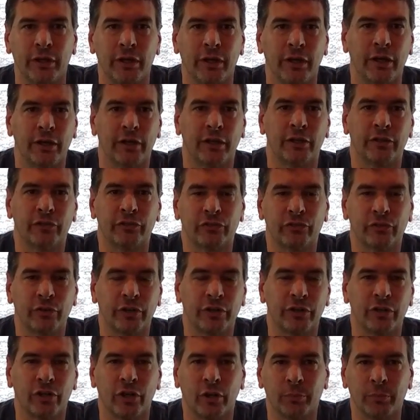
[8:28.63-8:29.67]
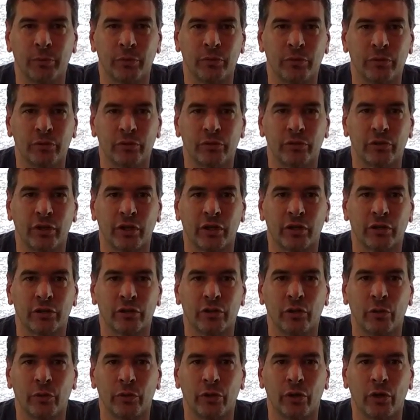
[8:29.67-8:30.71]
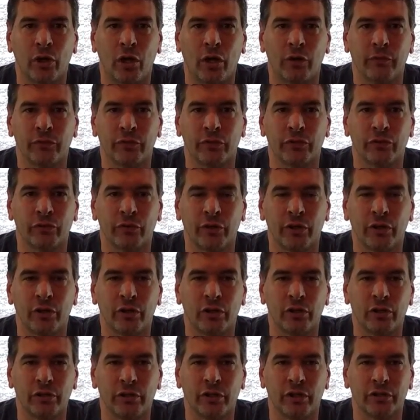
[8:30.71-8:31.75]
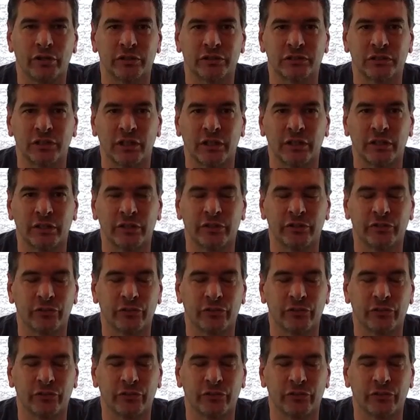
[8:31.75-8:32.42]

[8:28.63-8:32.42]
and I straightened up and kind of going off the trail slightly.